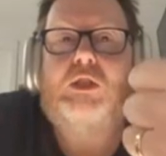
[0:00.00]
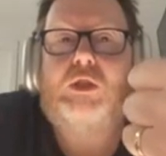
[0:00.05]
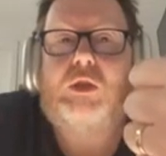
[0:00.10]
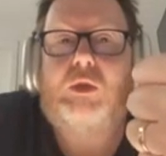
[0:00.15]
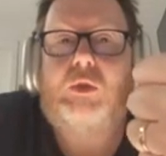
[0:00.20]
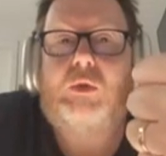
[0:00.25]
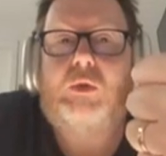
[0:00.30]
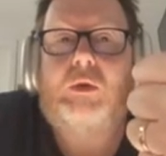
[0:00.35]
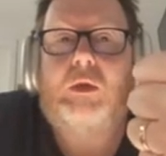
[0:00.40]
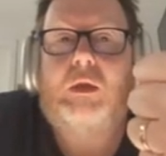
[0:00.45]
is
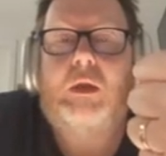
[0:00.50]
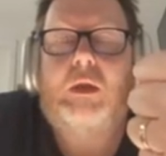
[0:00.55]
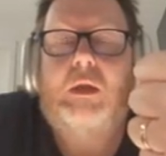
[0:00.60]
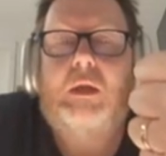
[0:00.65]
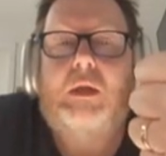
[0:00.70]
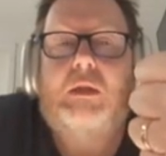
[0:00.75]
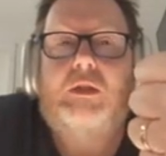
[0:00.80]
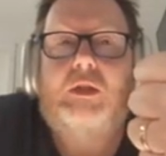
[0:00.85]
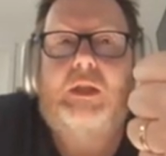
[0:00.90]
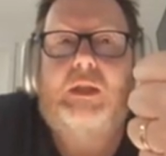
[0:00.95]
2.
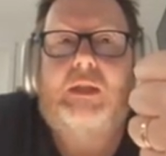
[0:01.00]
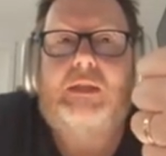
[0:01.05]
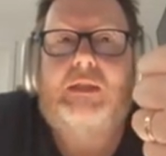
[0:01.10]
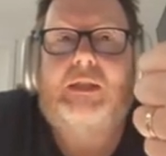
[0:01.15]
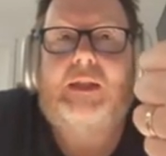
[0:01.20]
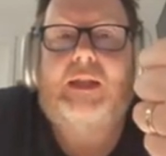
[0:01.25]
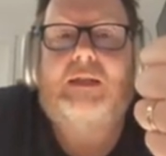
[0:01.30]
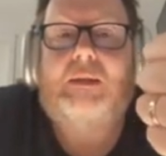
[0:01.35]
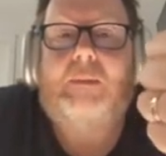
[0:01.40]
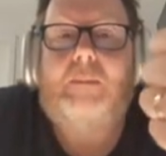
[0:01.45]
So you can
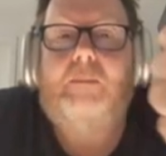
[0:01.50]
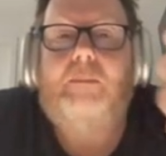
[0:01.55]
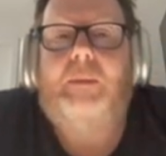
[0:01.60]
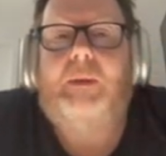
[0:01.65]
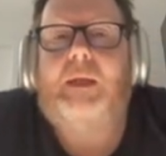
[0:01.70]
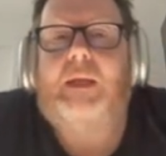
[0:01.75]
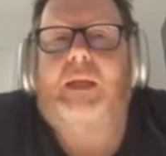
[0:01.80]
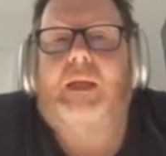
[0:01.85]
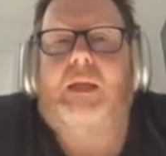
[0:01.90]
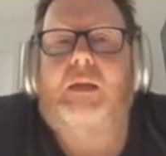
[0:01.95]
see that's a
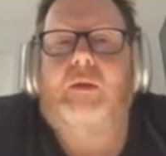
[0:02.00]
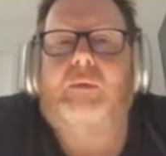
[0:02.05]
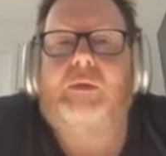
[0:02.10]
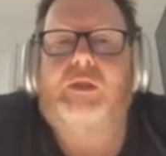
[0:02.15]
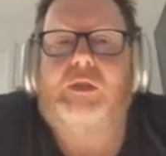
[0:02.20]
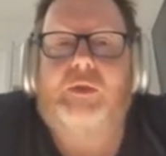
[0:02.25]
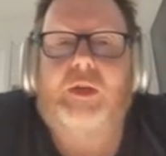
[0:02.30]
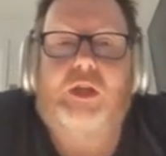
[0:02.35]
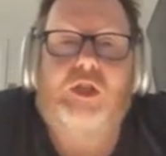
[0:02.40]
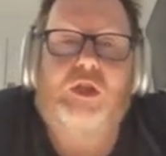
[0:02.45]
big
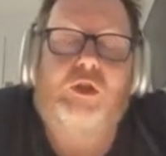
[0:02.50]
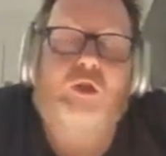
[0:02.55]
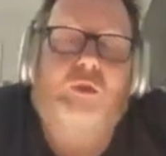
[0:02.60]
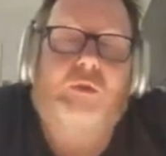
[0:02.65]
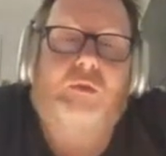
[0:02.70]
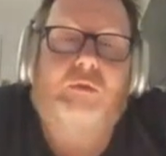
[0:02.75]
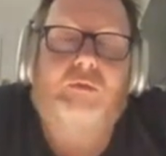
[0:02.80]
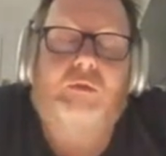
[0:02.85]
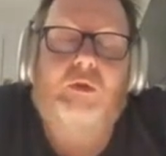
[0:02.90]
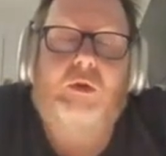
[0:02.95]
restriction
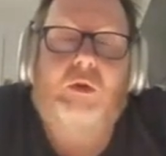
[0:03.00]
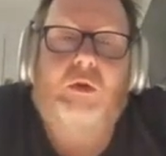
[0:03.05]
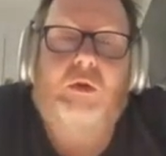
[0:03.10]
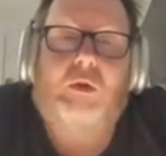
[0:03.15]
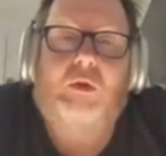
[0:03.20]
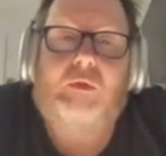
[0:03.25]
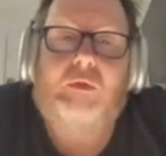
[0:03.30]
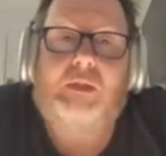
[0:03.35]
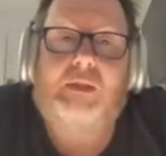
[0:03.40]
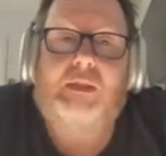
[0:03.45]

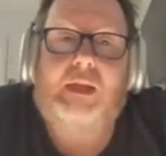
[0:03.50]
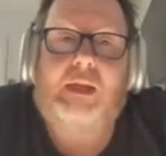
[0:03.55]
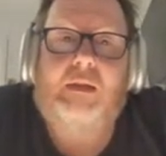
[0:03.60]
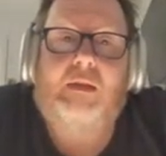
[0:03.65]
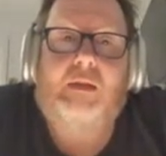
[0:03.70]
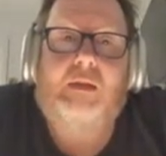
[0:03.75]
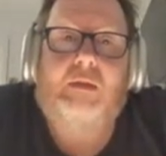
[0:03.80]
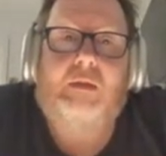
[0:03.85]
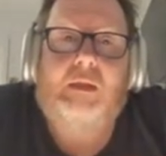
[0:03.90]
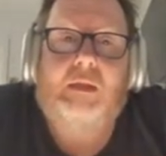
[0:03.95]
on the
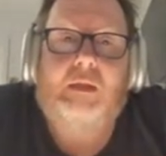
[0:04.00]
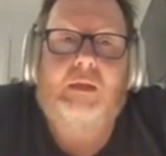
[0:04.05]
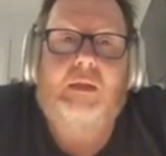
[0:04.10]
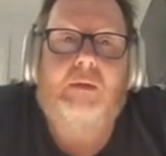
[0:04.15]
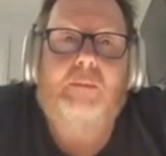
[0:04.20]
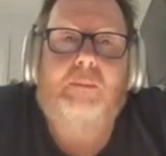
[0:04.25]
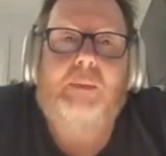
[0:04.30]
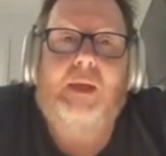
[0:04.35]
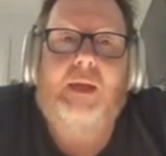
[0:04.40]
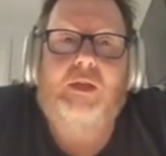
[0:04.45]
set
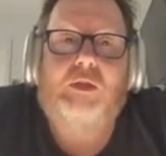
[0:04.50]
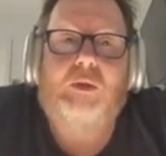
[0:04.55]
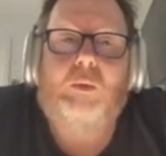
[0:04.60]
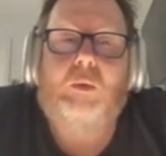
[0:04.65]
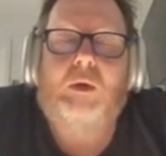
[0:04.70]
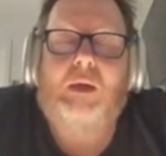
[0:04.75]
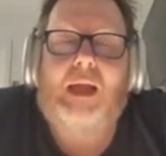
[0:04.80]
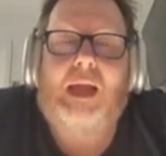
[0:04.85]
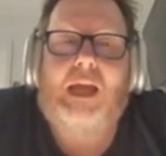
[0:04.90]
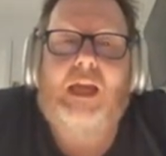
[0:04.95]
compared to
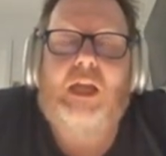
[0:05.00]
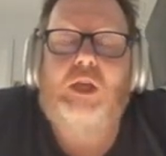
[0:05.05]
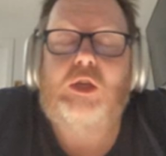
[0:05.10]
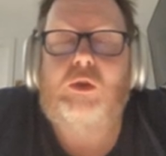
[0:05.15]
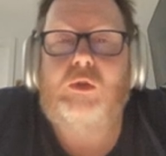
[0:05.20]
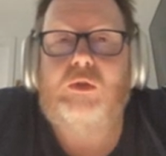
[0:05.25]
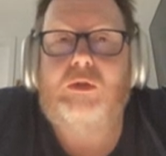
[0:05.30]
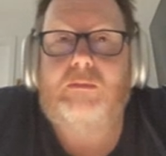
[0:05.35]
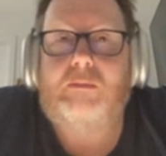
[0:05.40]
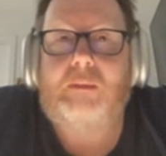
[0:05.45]
what A
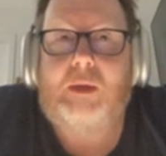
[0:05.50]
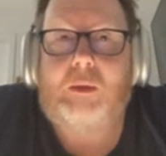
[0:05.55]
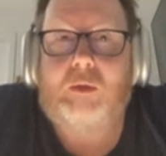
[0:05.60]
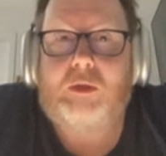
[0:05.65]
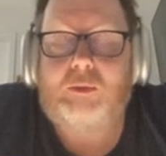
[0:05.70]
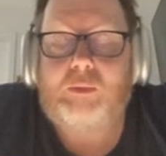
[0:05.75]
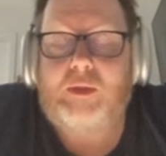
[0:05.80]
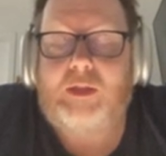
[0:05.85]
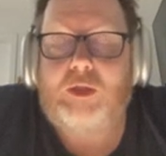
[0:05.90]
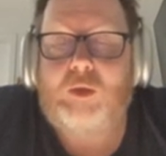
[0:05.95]
union B
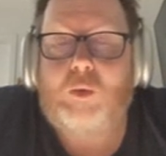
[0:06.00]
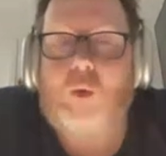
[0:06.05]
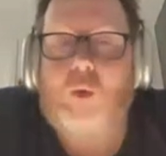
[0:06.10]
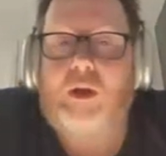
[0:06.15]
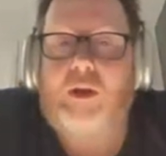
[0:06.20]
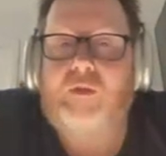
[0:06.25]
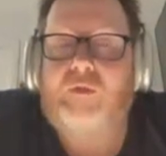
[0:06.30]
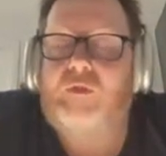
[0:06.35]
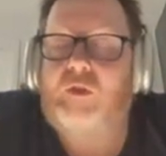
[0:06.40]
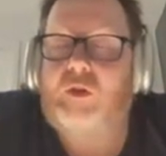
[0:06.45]
was, where there's
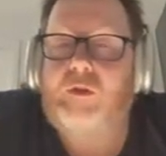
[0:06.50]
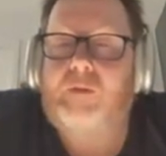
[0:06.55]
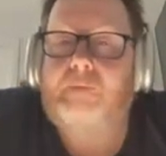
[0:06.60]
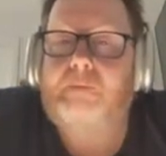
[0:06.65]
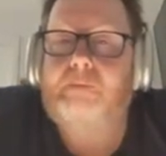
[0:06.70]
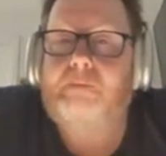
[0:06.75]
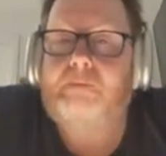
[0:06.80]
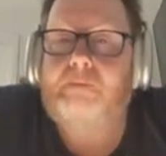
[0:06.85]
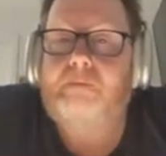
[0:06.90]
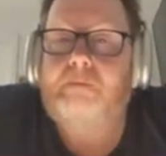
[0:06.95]
quite a few.
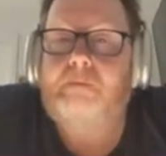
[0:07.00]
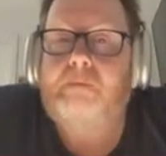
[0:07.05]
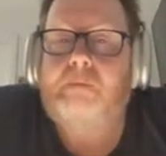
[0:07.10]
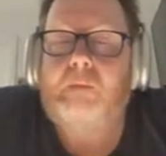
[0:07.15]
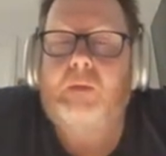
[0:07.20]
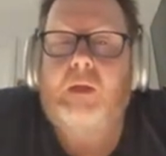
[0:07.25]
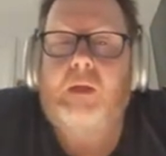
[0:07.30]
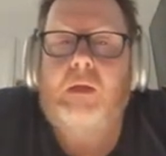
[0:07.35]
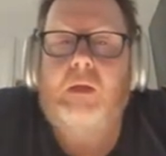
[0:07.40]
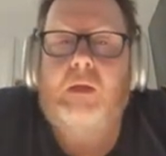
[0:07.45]

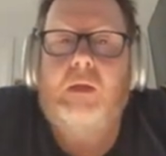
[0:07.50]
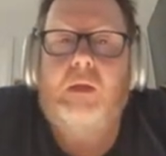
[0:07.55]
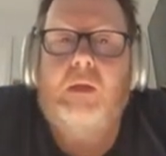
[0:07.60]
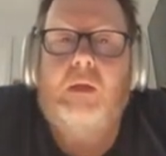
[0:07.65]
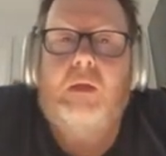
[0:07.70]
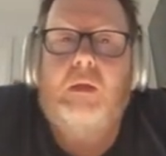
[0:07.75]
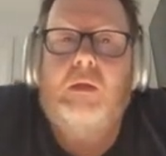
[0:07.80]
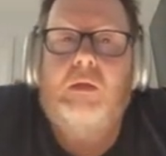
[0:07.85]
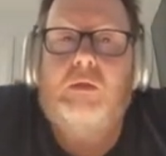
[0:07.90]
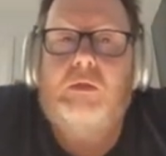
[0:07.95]

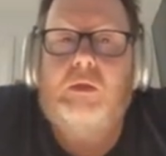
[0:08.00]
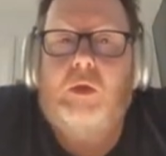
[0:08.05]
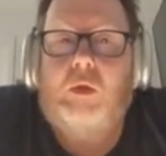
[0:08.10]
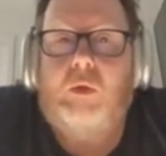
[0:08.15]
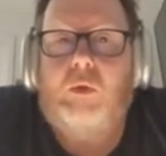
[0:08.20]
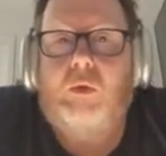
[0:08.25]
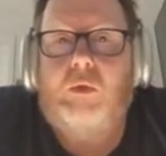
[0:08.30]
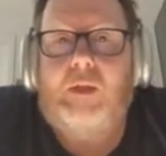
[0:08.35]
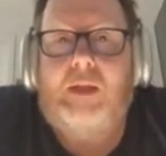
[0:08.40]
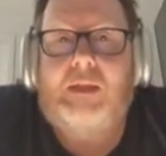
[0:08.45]

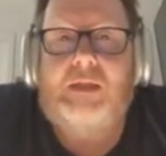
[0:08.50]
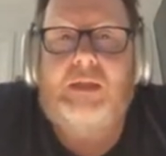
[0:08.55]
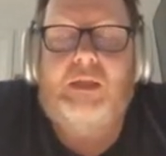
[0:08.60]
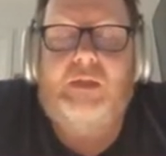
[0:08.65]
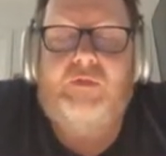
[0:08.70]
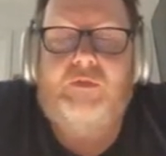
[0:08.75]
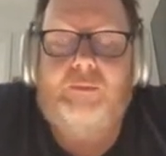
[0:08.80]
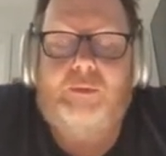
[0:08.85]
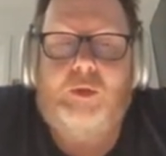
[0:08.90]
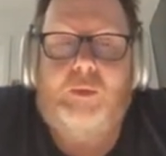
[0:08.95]
So that's the
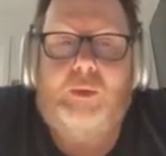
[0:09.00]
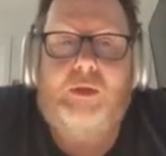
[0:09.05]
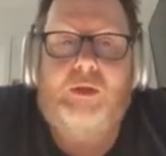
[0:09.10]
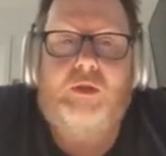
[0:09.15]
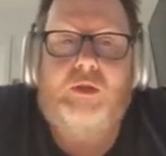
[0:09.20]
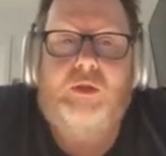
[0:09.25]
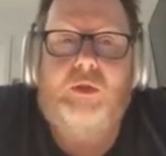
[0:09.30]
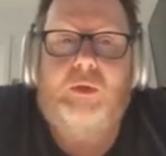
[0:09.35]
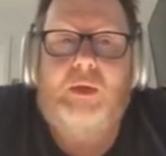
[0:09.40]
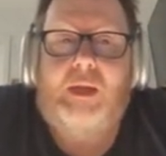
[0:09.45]
difference between
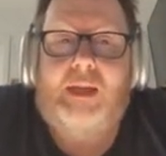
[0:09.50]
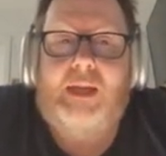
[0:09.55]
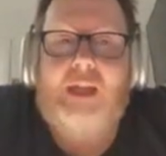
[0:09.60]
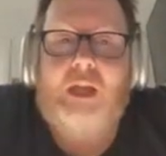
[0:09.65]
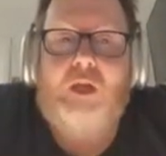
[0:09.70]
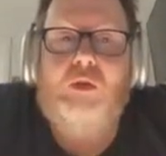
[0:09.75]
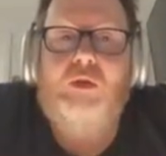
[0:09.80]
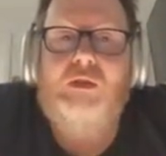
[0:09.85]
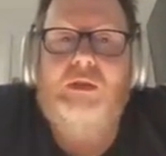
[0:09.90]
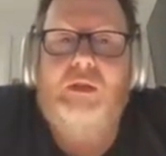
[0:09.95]
the two, and
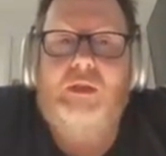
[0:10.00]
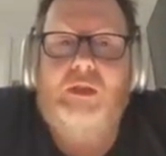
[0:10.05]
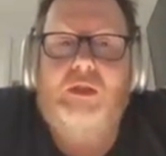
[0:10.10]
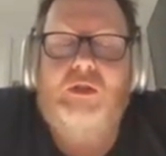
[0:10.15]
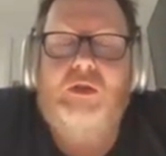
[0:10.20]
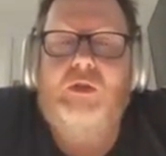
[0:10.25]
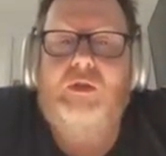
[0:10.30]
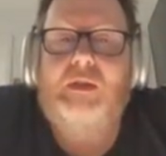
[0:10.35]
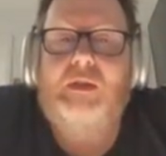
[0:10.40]
get used to this